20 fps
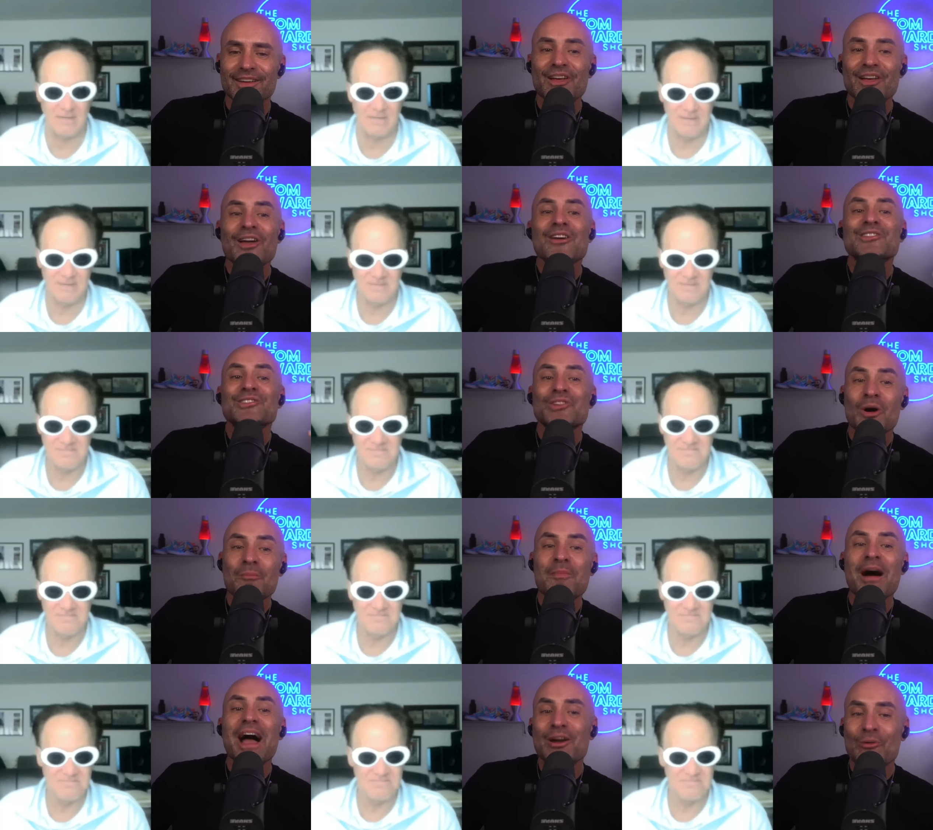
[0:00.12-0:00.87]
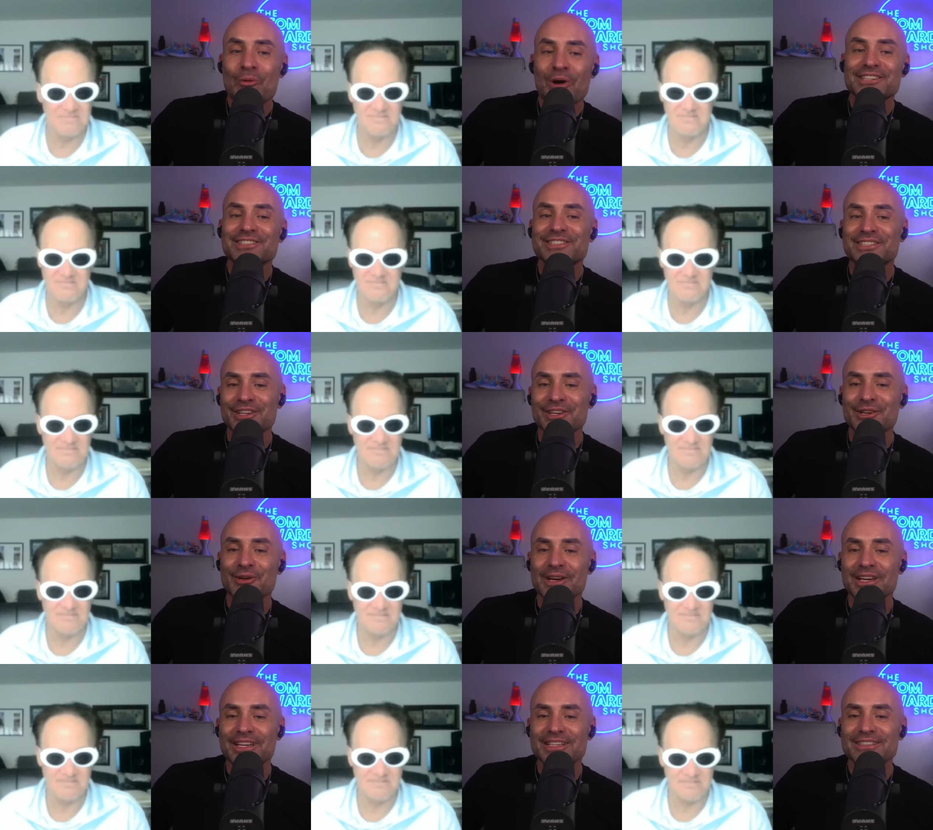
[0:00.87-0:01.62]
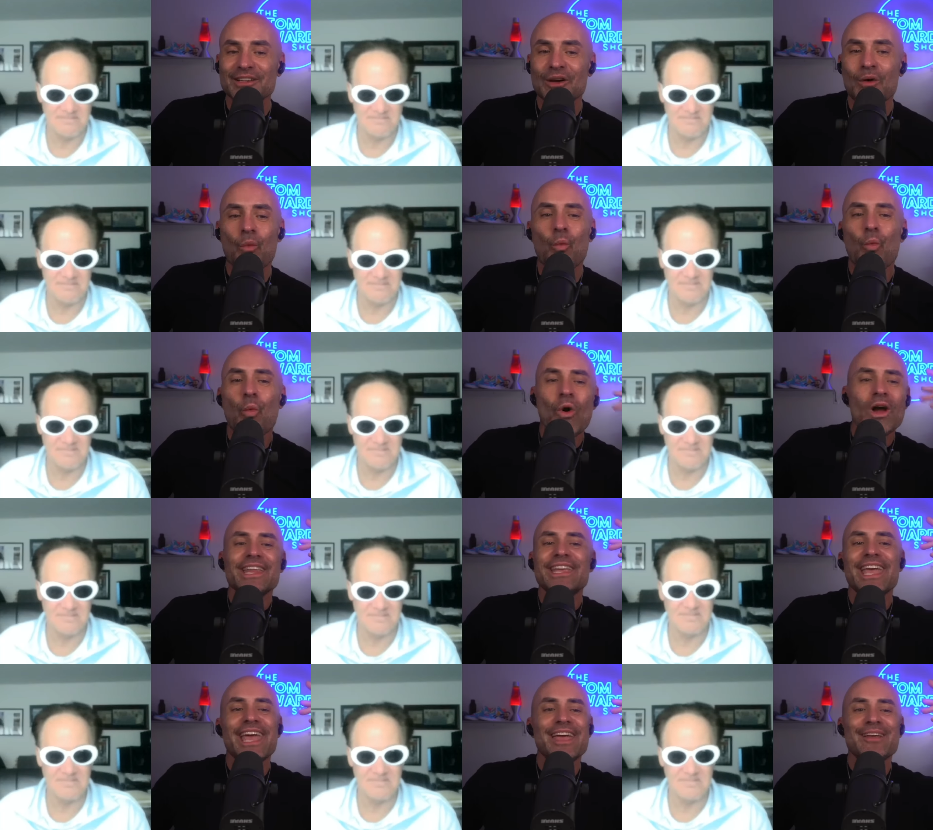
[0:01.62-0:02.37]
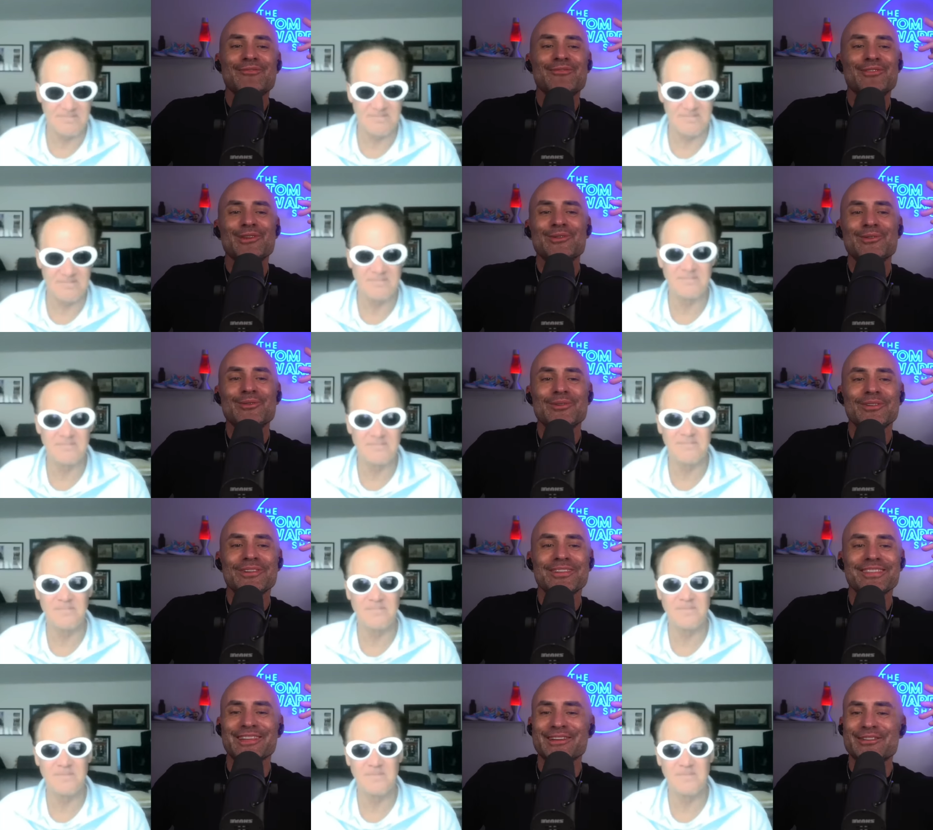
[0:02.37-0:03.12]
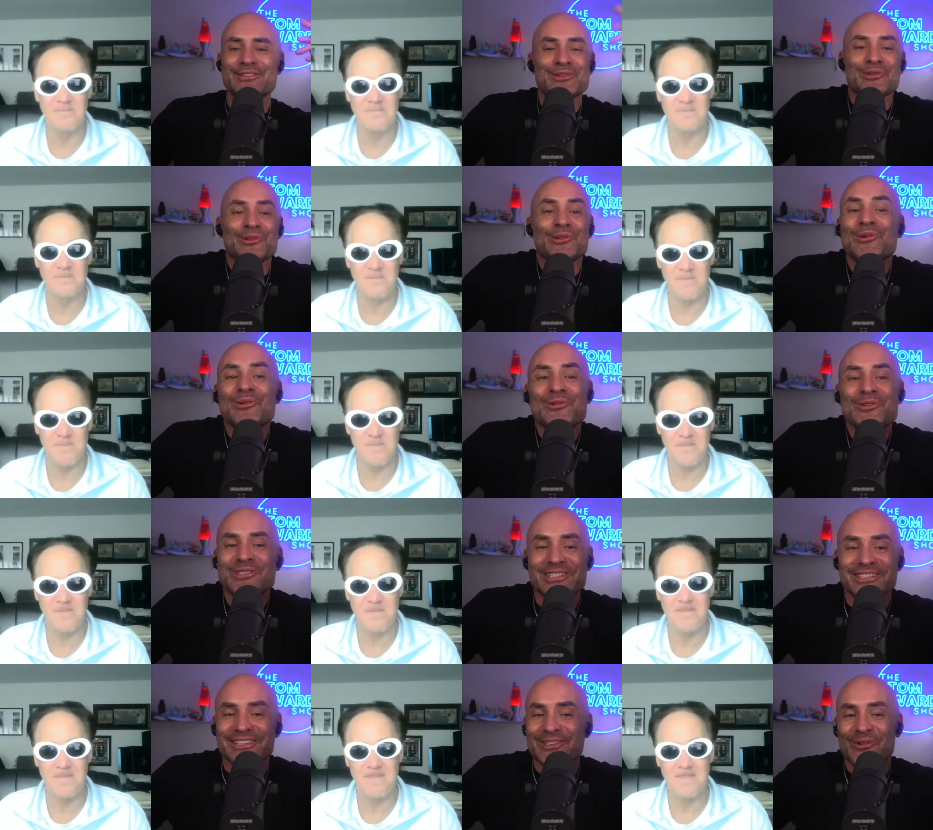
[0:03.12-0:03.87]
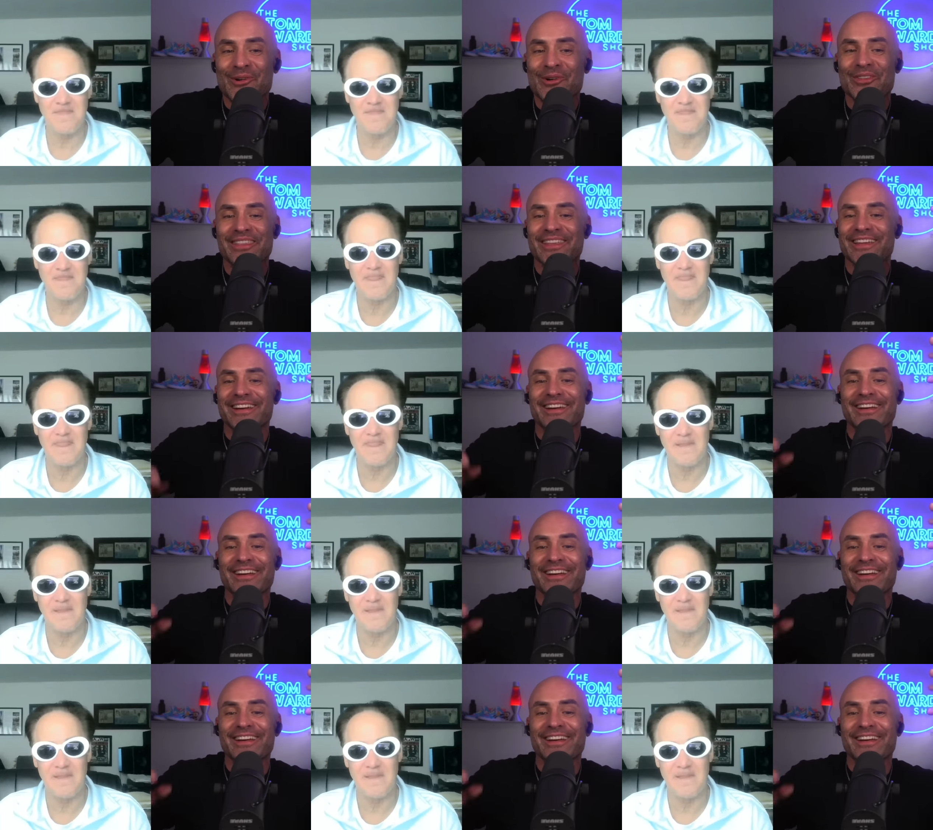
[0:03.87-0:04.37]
Speaker 1: So my question to you is, what gave you the delusion or the